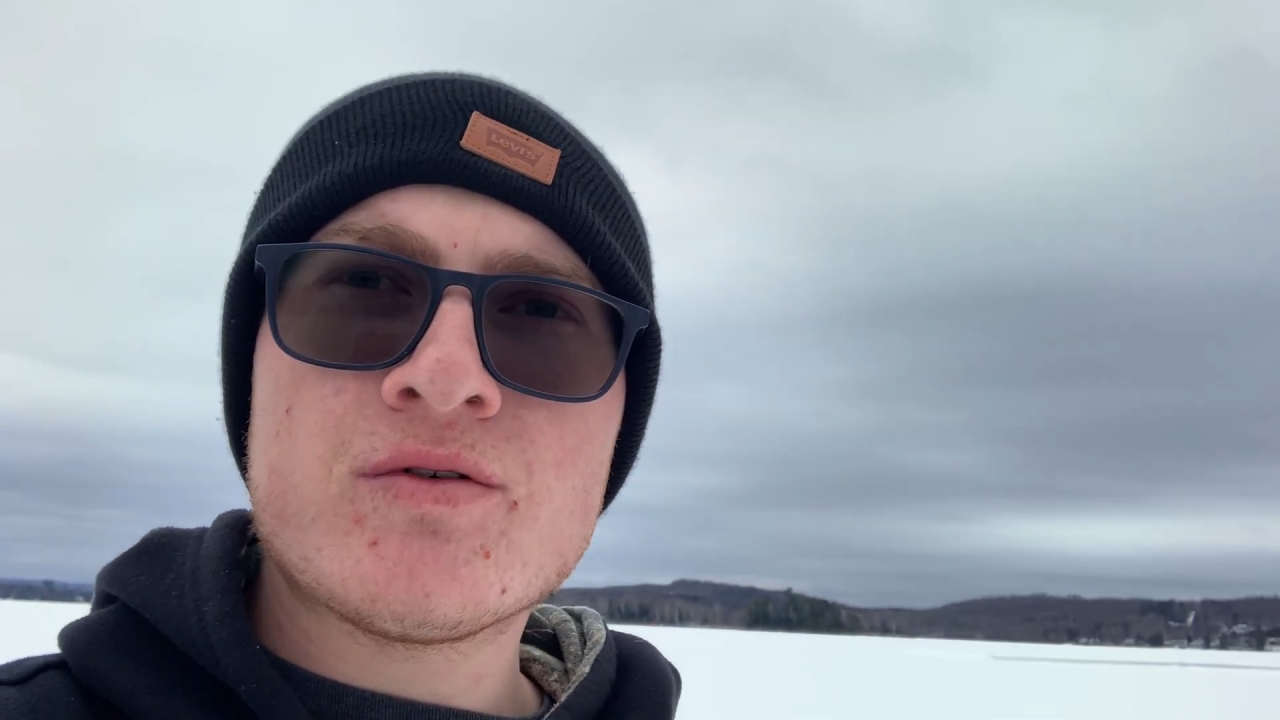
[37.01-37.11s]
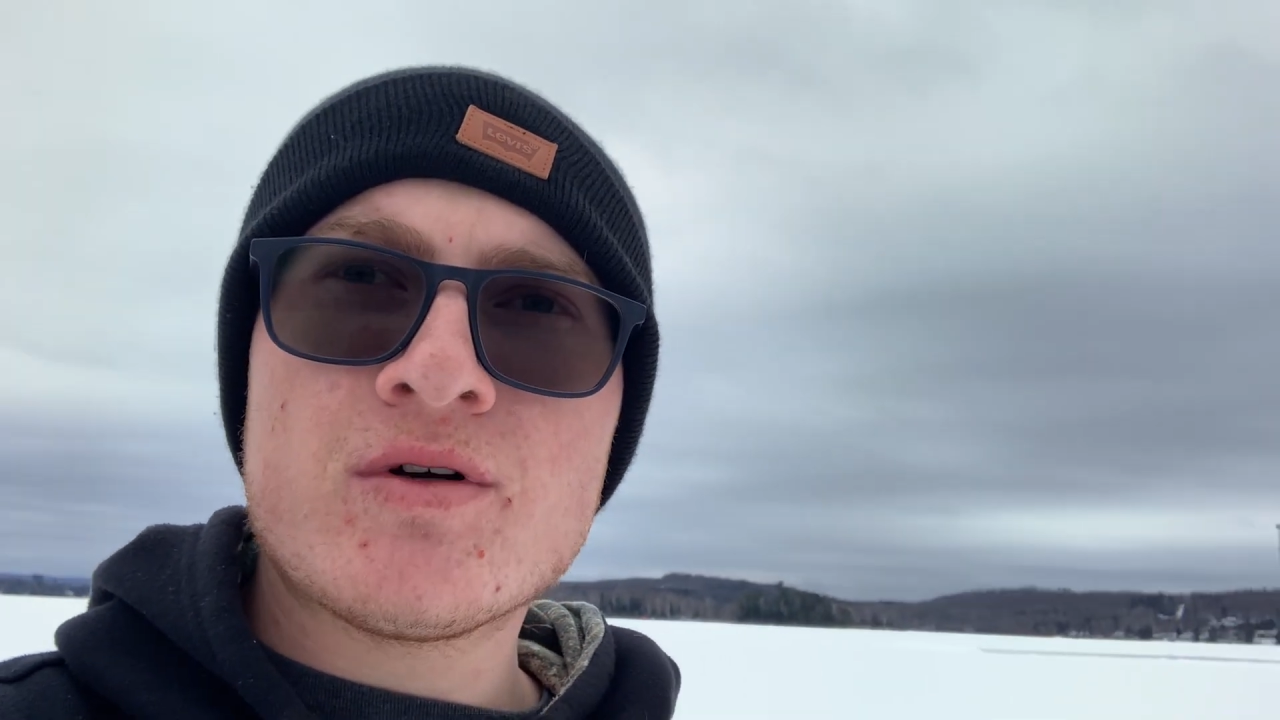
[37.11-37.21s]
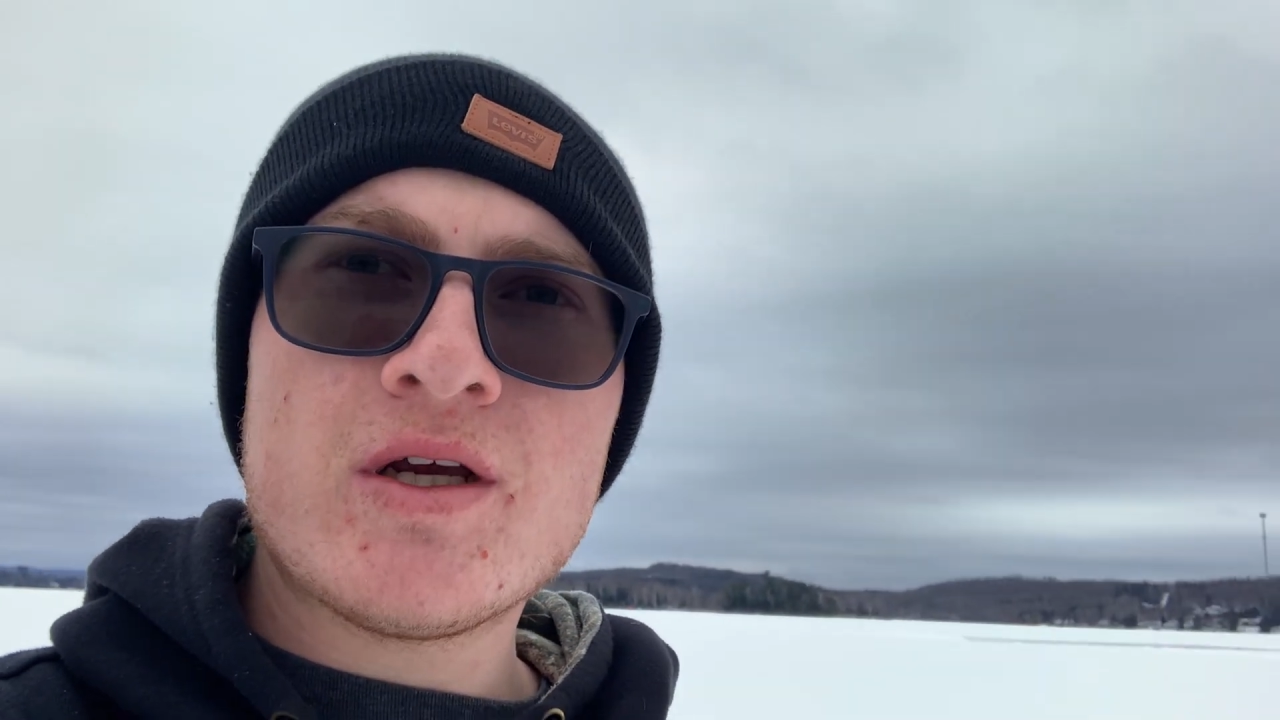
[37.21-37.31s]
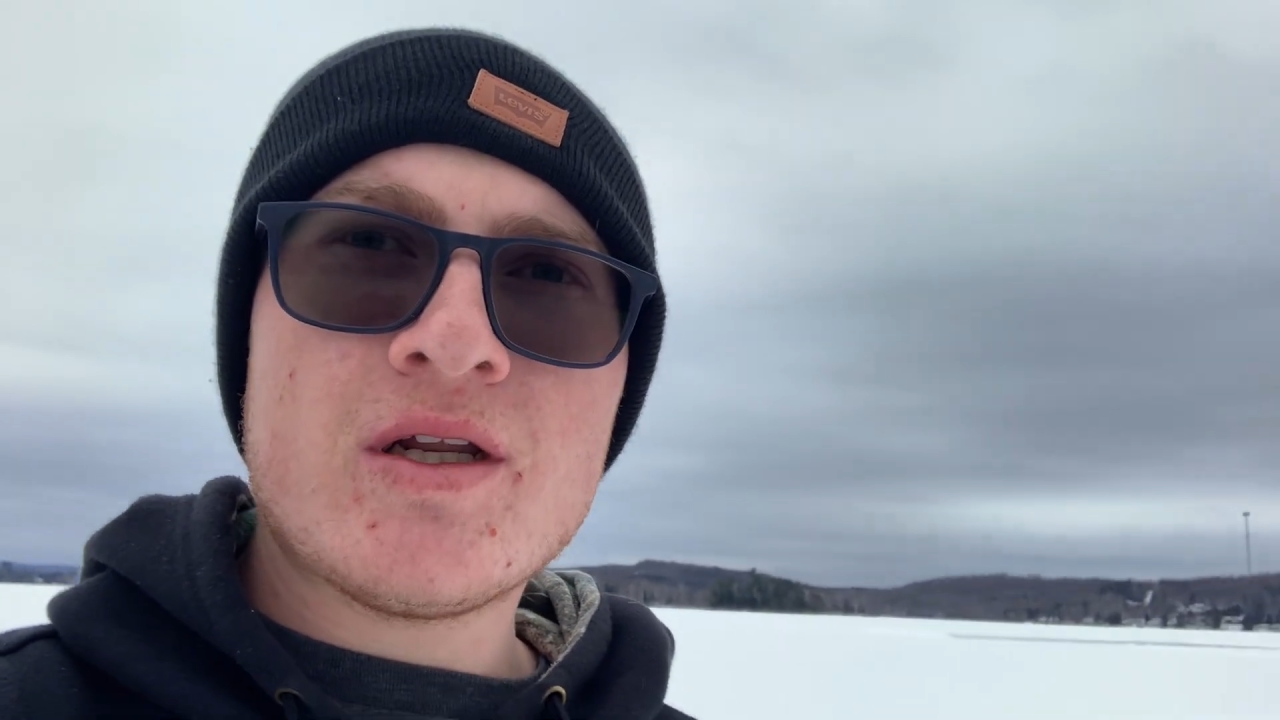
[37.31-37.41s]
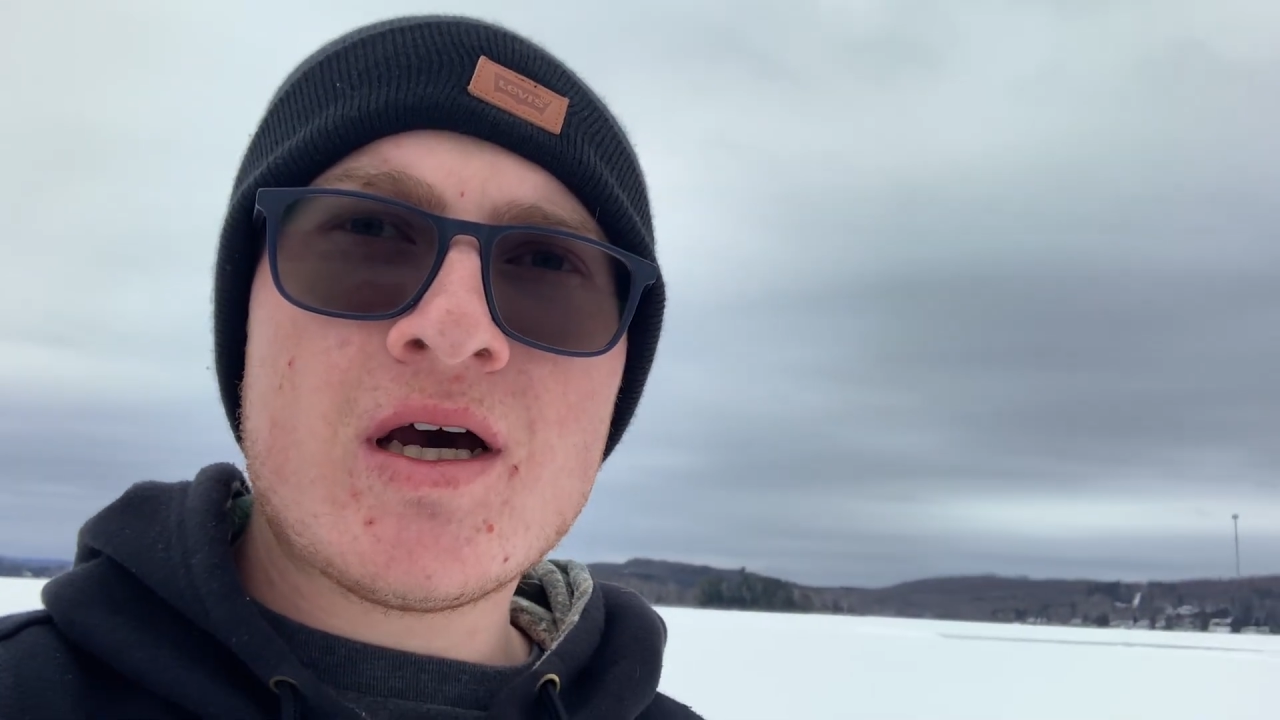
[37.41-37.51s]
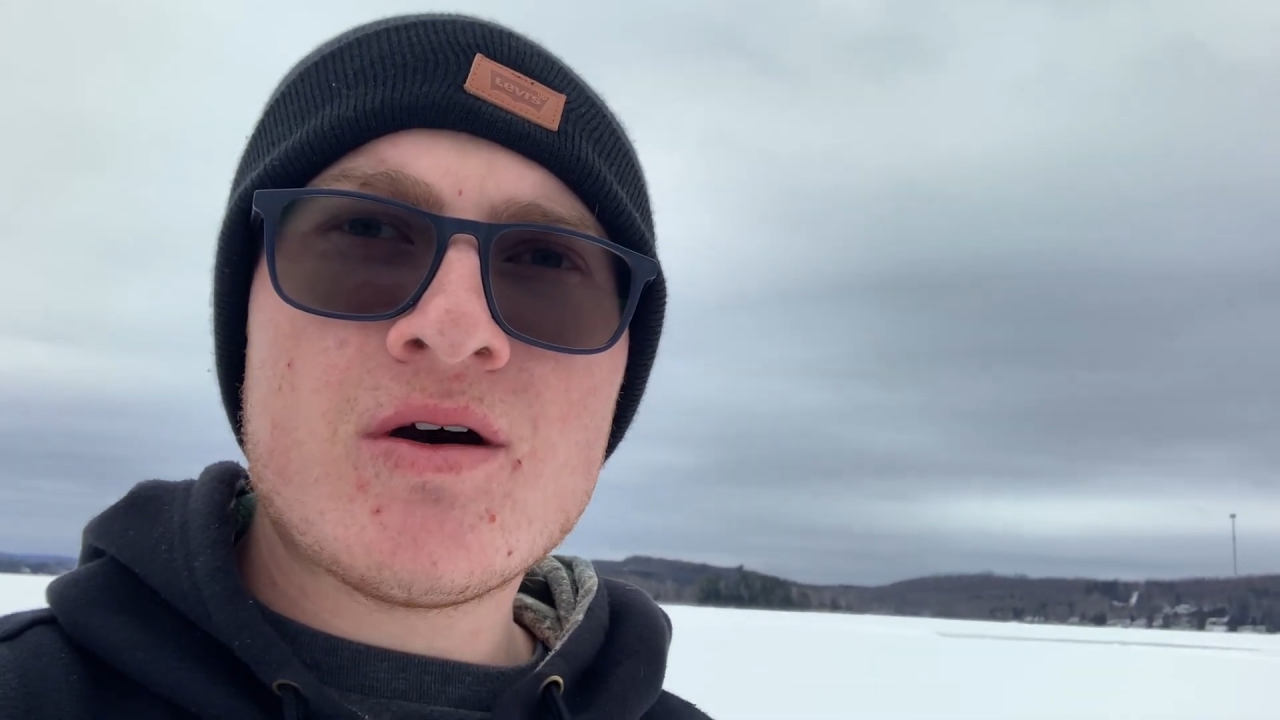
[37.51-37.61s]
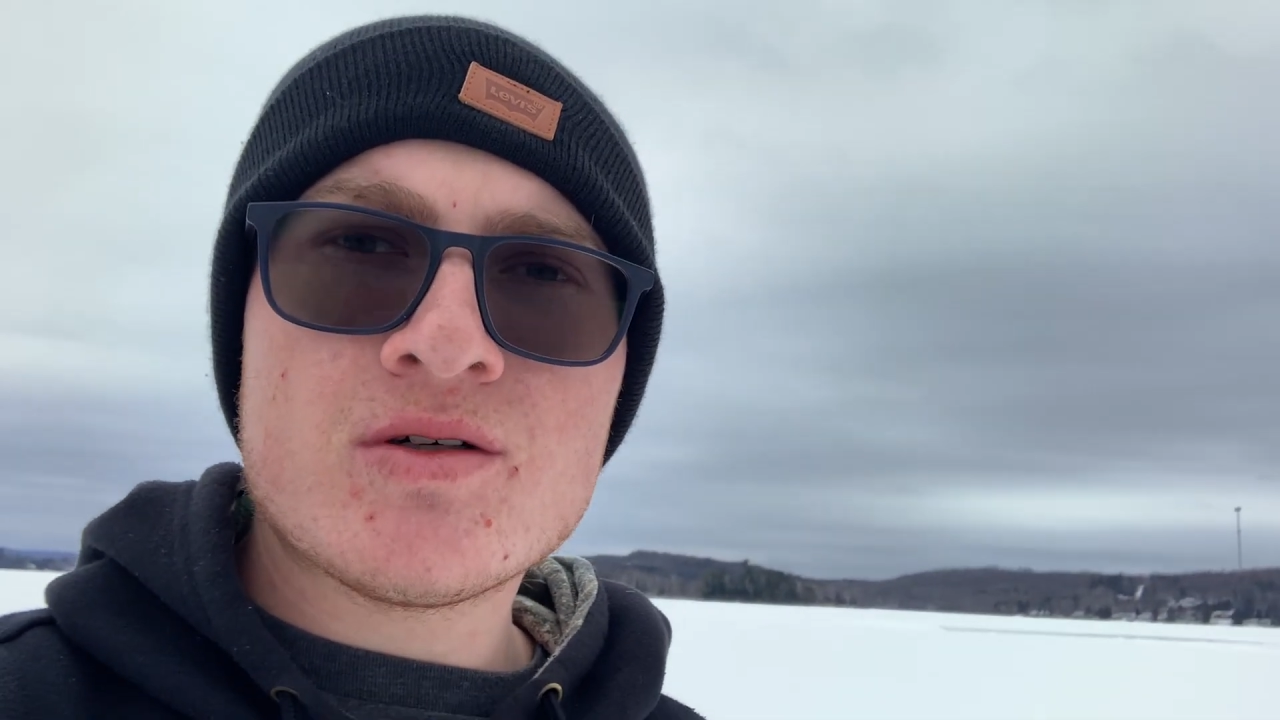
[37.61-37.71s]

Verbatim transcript: right now,